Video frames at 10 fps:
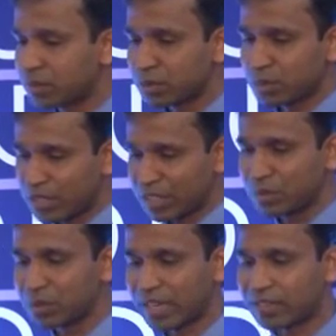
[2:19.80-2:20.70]
So
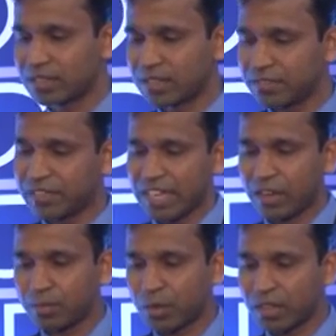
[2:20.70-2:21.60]
you can see we
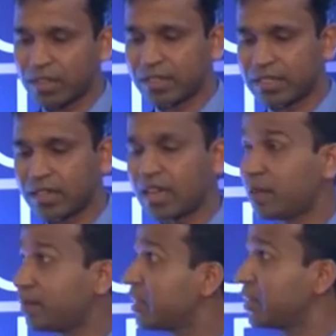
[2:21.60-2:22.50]
have modeled the
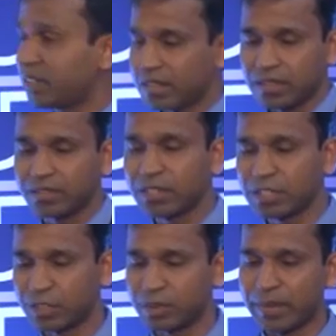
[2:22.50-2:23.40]
harbour in a
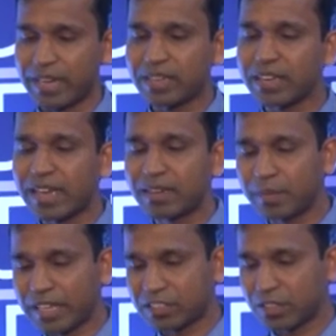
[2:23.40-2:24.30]
virtual manner,
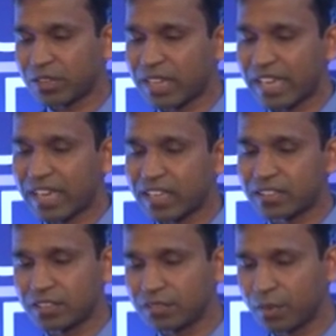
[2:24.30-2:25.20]
and based on the
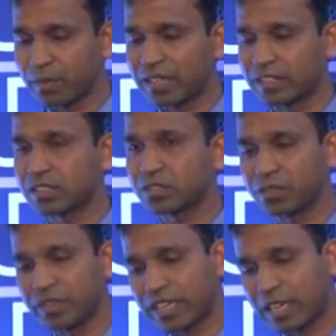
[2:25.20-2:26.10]
AIS information,
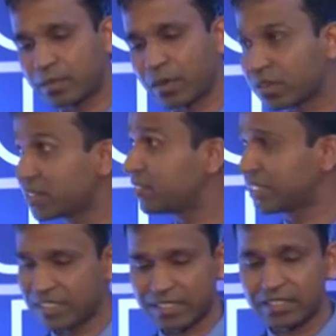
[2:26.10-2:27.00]
so we can plot the
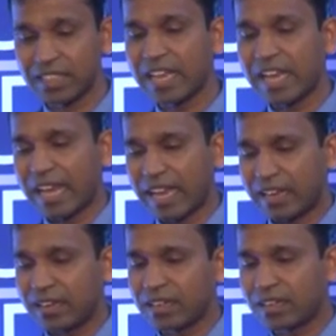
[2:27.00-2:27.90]
vessels,
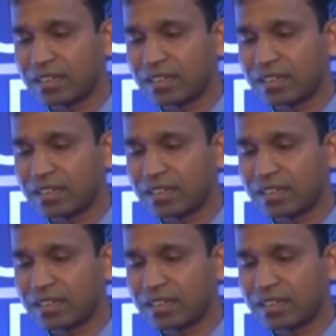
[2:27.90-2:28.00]
and